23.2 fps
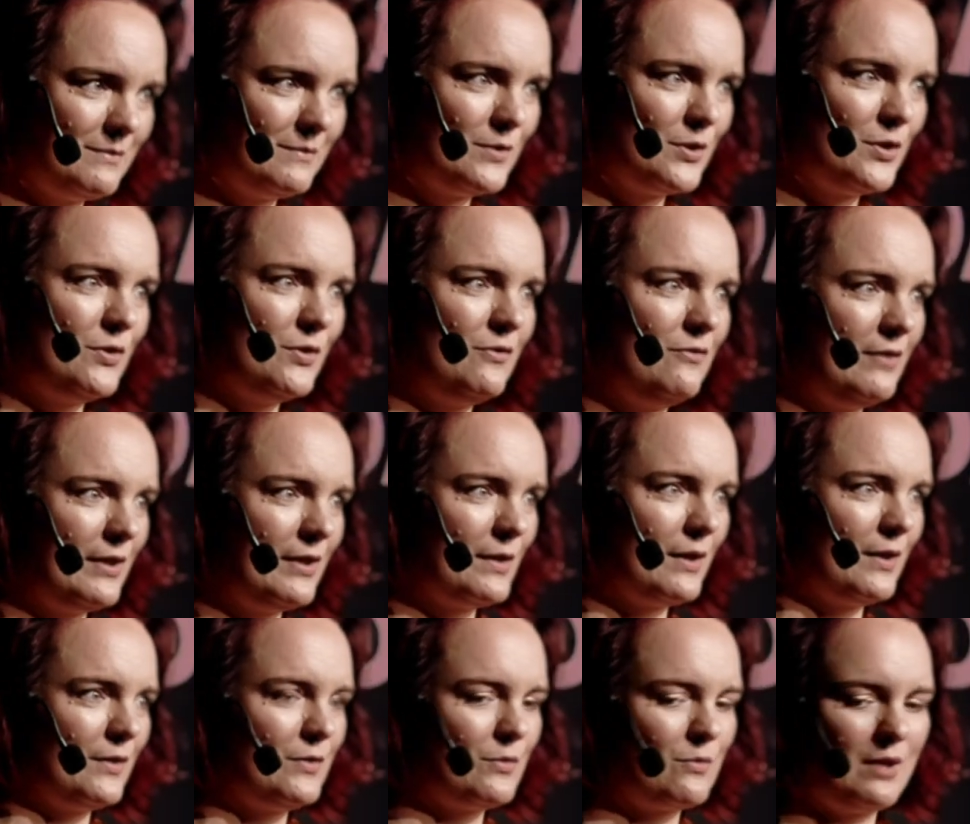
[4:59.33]
could
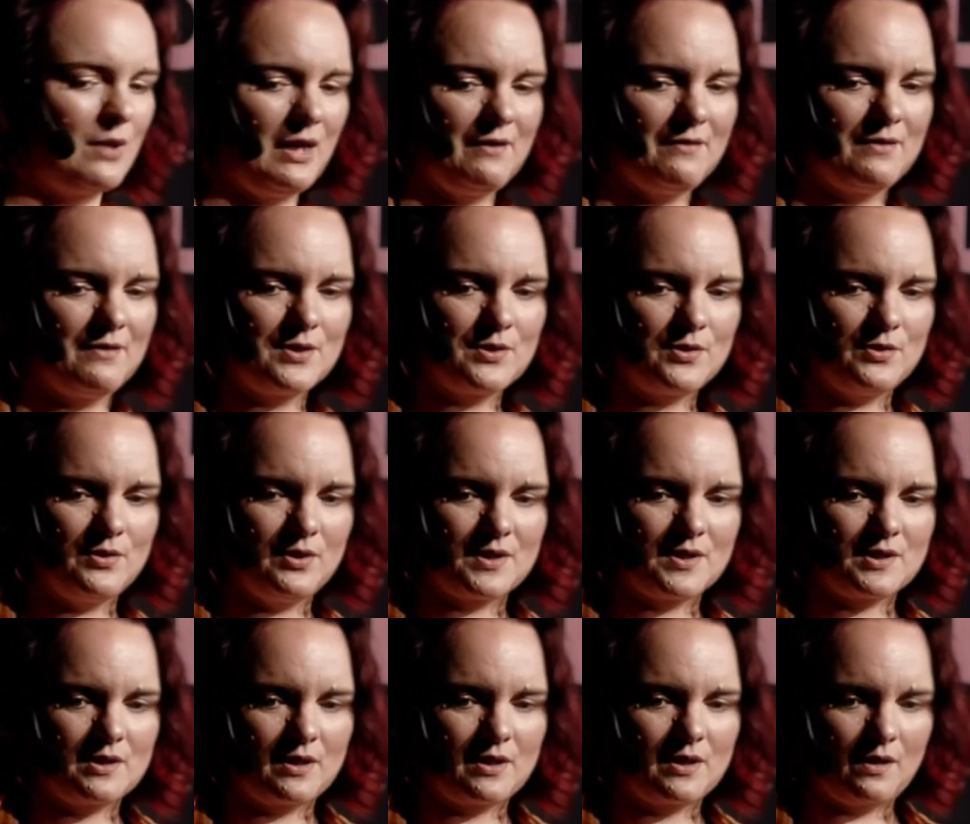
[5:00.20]
figure out the relevance to
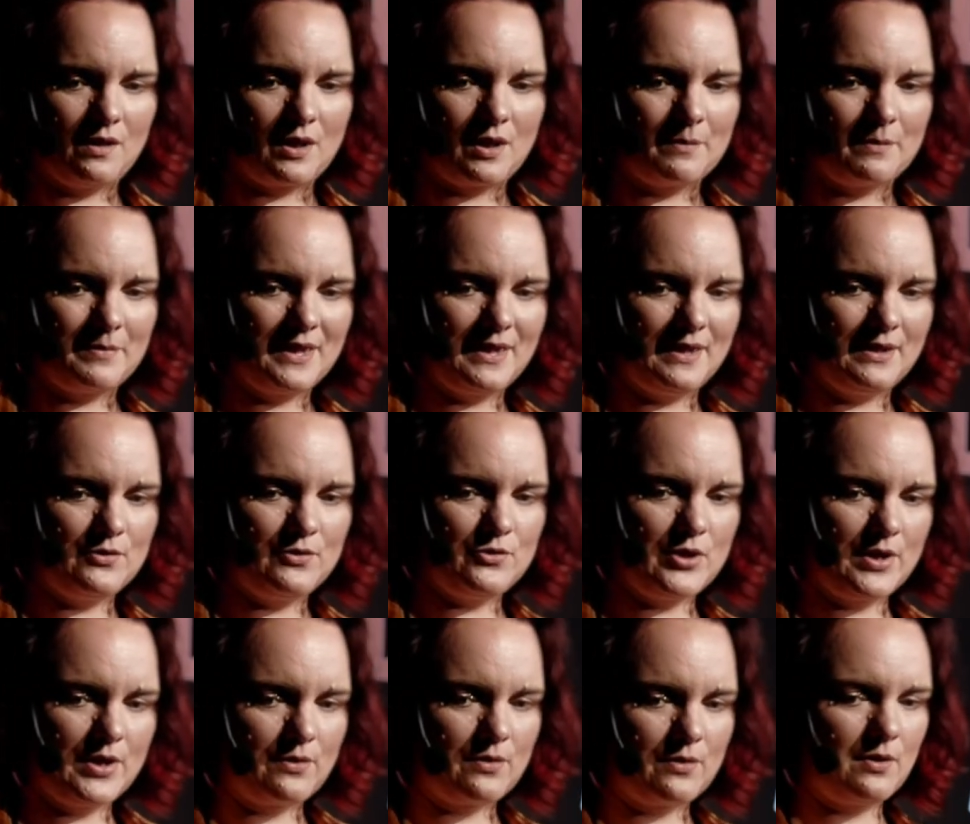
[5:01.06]
dance card LARPing
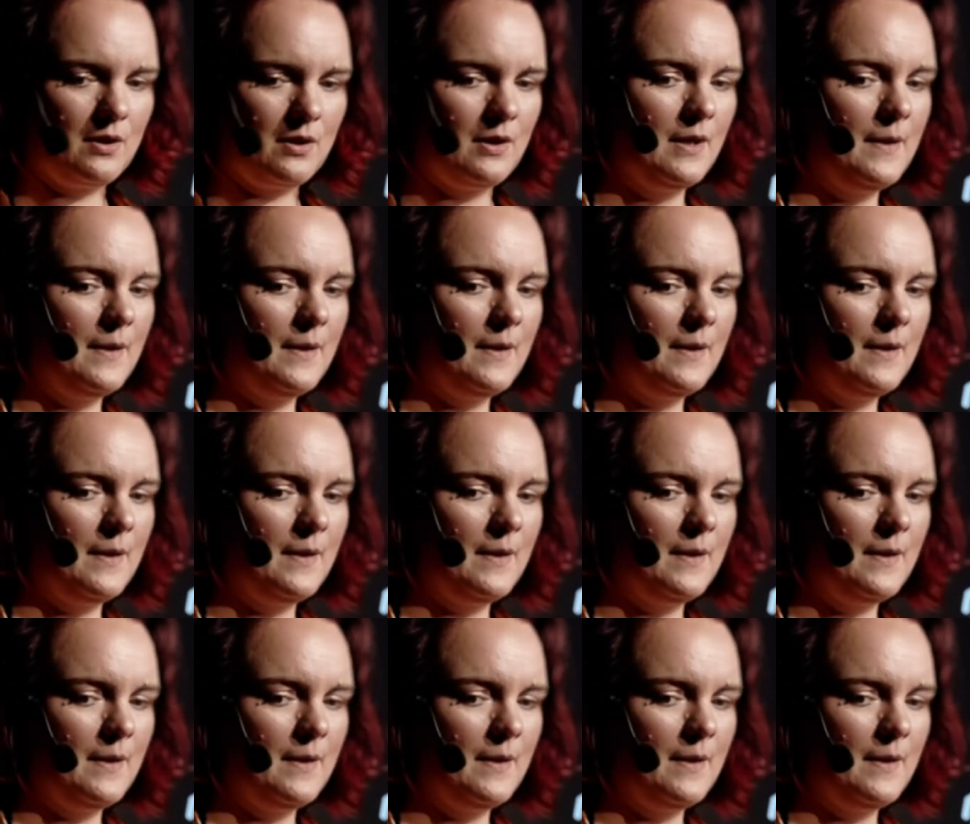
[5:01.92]
in general.